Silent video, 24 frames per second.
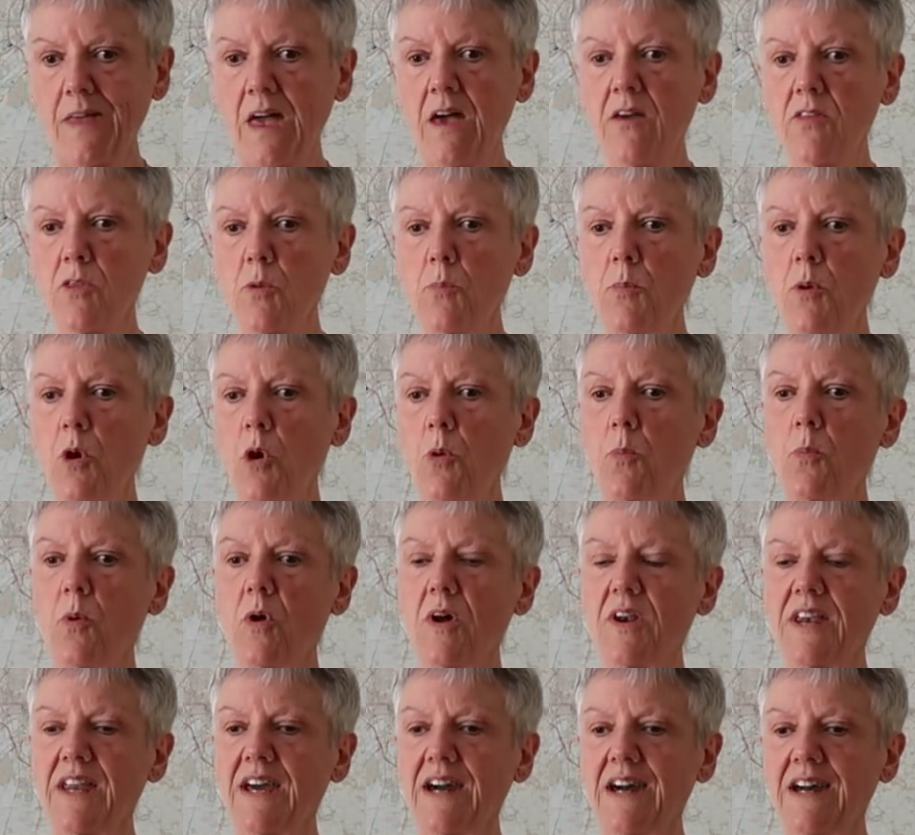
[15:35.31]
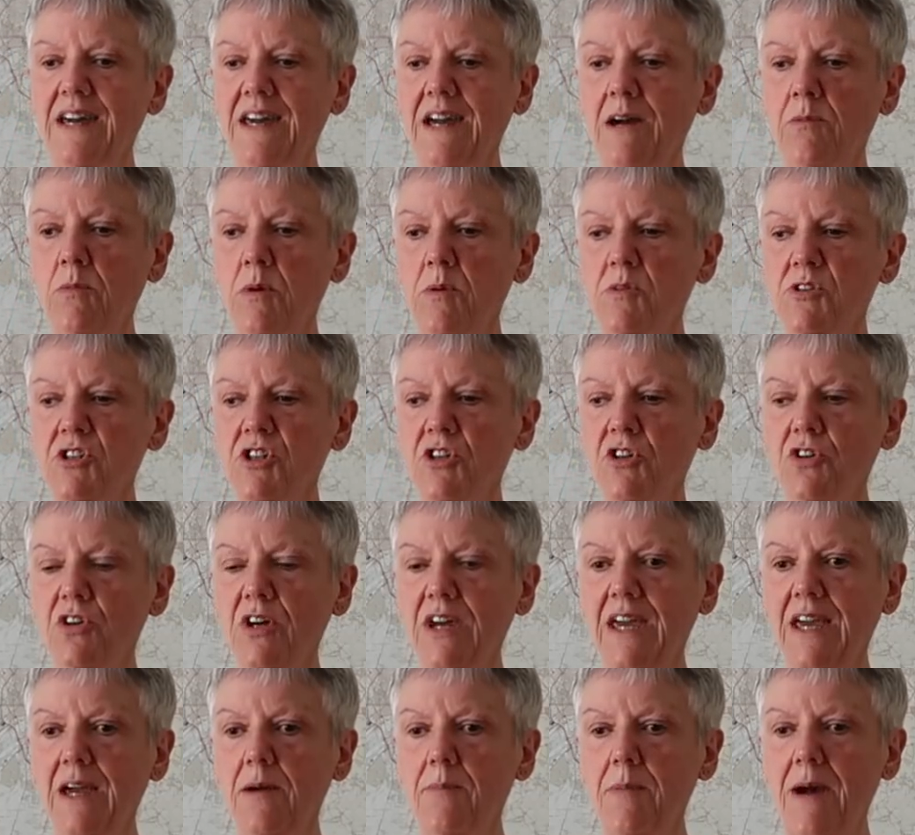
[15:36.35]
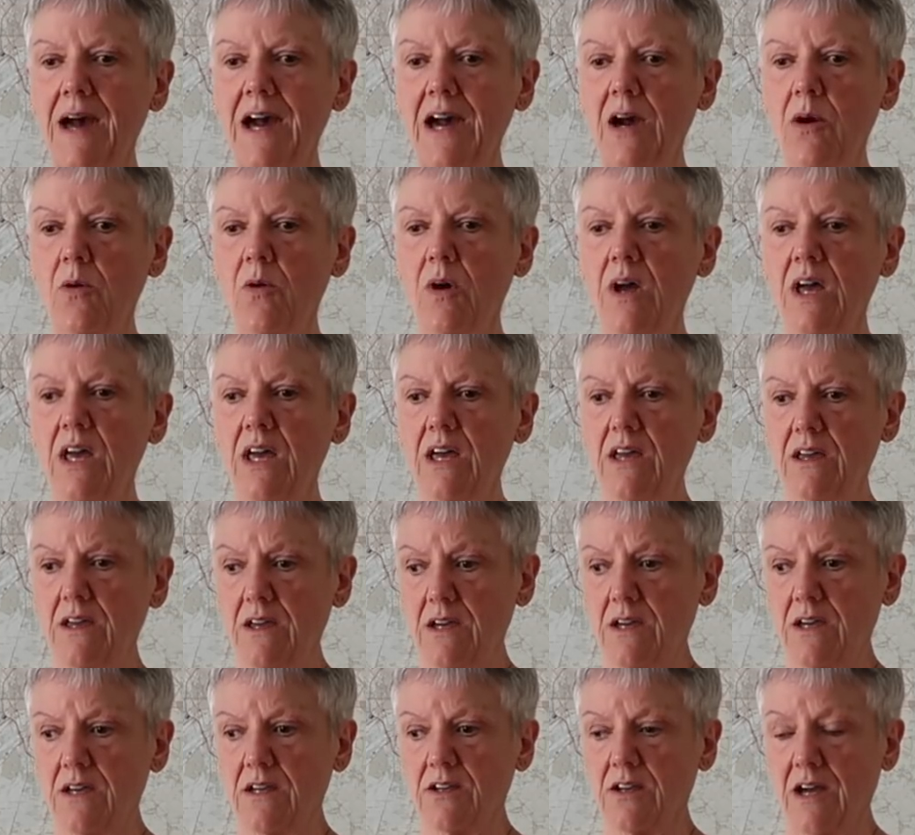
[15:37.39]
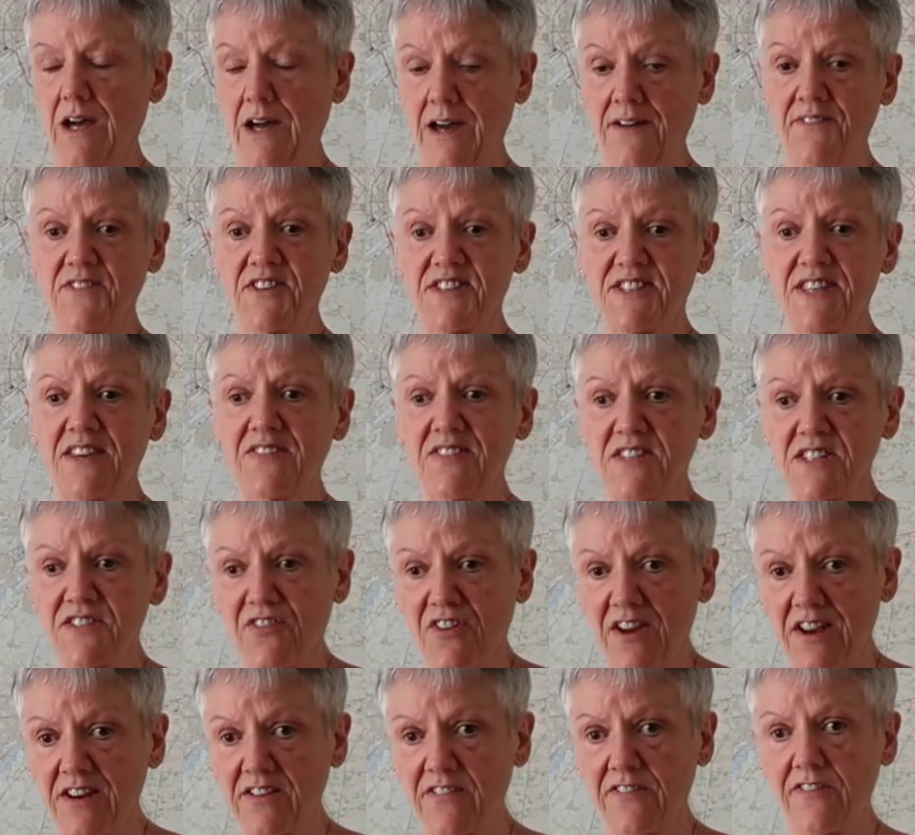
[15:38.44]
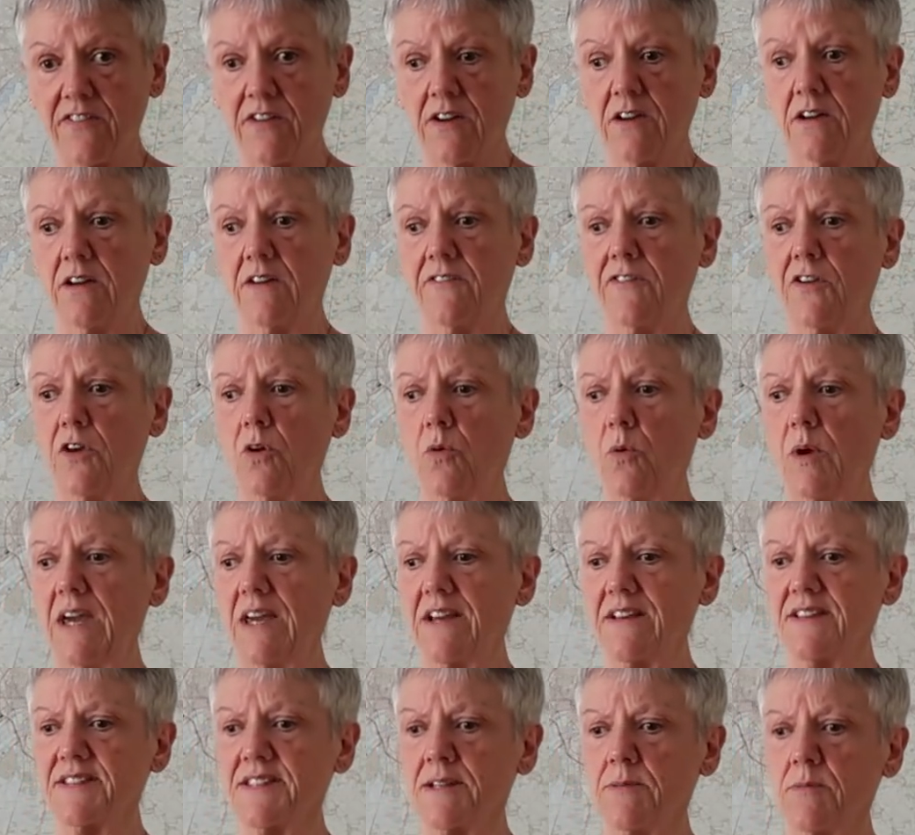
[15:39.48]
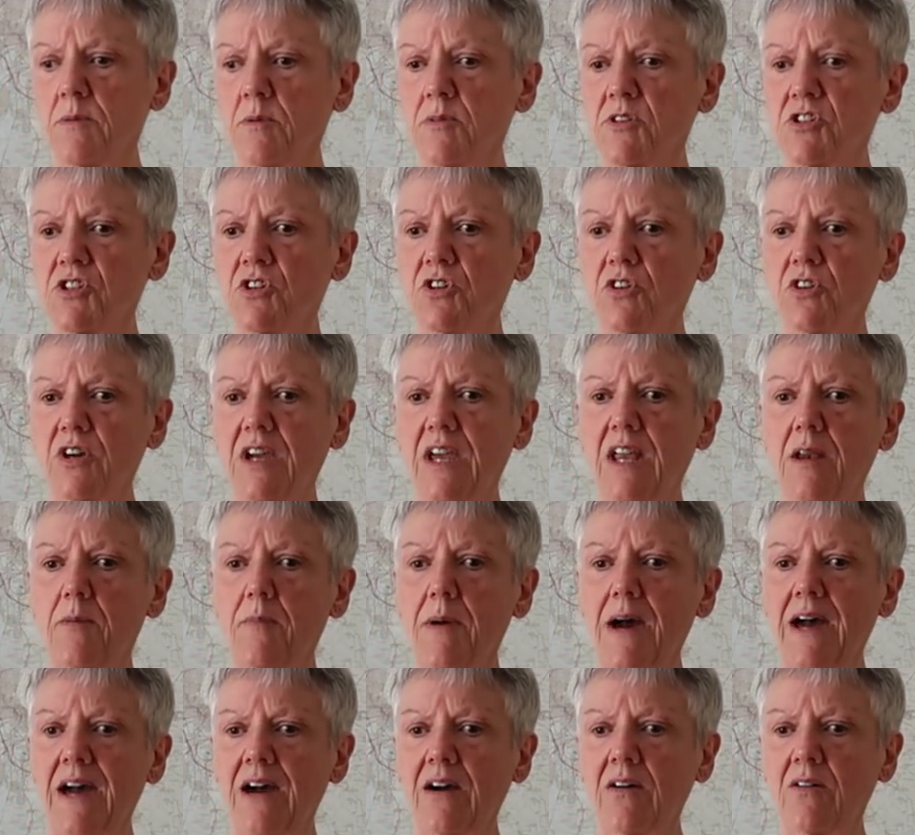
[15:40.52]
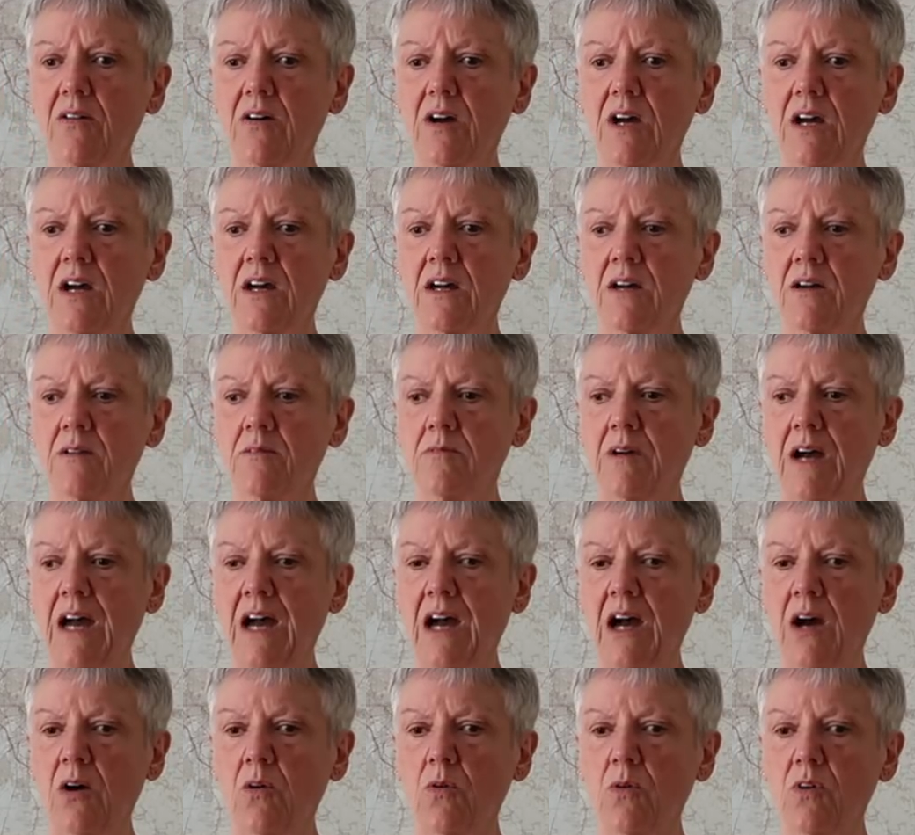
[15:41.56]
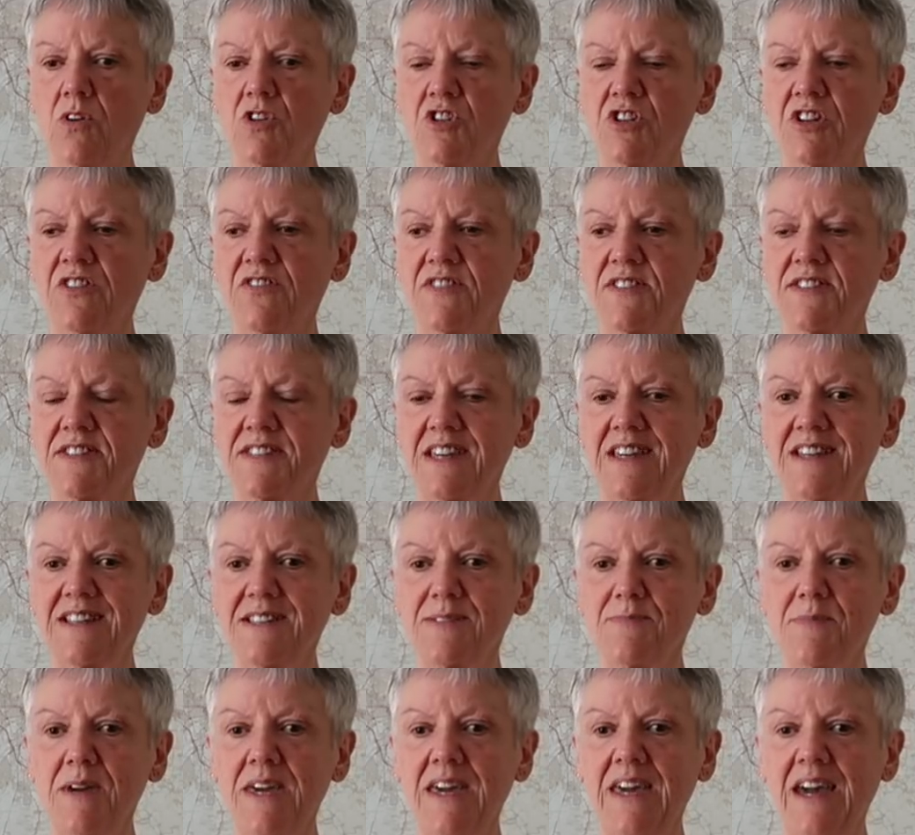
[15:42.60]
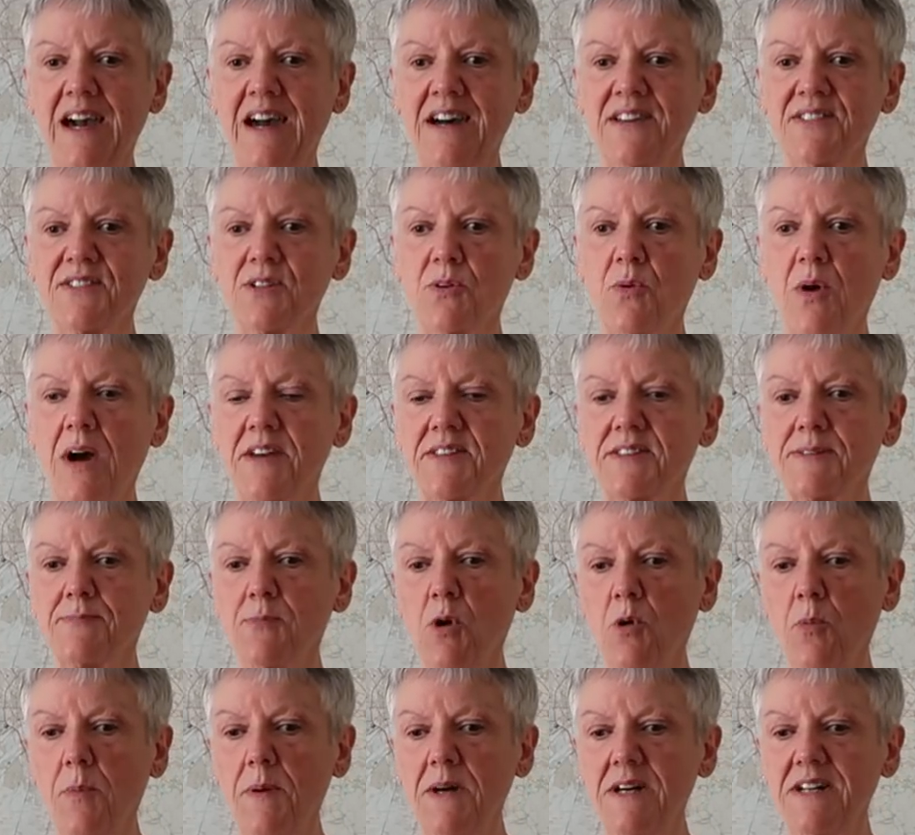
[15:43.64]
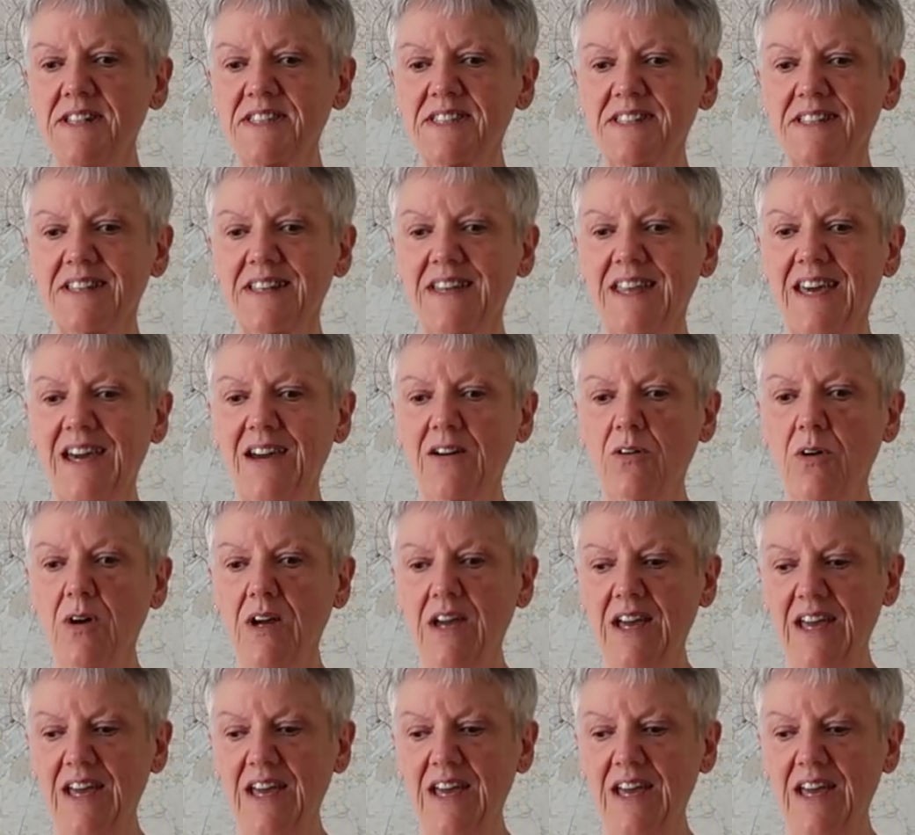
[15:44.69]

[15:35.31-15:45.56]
at the pub one night and we were talking about, I haven't seen this friend for a few weeks, and we were talking about how she sees me as quite a small person now.